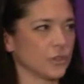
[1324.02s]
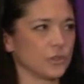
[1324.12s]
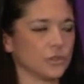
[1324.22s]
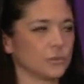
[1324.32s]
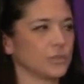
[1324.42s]
the
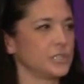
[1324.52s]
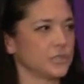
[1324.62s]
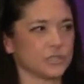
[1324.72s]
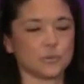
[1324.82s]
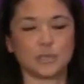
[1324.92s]
good
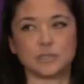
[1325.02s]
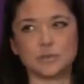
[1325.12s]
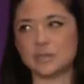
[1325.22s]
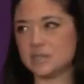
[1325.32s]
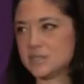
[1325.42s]
research we do
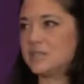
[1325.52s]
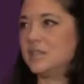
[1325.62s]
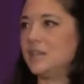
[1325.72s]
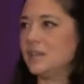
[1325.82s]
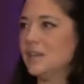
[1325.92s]
in this
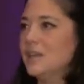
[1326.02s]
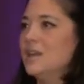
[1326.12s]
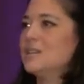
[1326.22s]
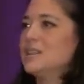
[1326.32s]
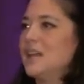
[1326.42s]
city,
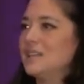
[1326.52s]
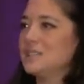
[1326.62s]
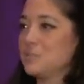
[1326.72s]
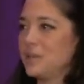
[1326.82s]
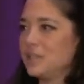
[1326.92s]
that it
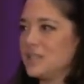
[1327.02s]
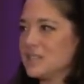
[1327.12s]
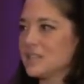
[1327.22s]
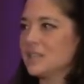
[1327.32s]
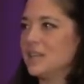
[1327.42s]
is being
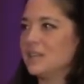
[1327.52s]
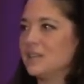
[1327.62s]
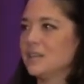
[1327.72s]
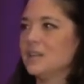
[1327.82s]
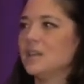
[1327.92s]

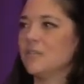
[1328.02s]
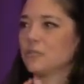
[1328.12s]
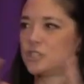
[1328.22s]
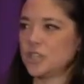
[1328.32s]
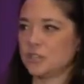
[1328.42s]
designated
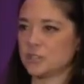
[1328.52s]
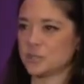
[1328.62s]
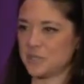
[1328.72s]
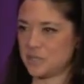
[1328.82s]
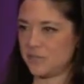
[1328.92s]
for
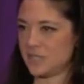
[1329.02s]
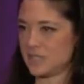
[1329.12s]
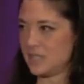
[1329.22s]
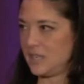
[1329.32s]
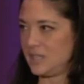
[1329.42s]
gender-specific
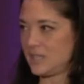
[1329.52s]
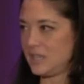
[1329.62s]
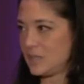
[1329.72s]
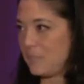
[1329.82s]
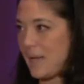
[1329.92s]
studies. It
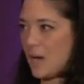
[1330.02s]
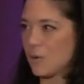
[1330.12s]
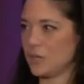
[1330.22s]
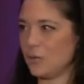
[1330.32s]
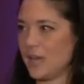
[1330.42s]
is a
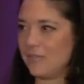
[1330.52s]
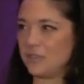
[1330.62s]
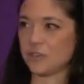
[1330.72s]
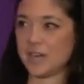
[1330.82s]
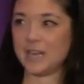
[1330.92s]
power you have
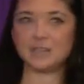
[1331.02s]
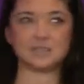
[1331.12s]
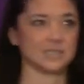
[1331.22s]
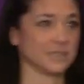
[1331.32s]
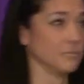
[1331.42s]
in your hands as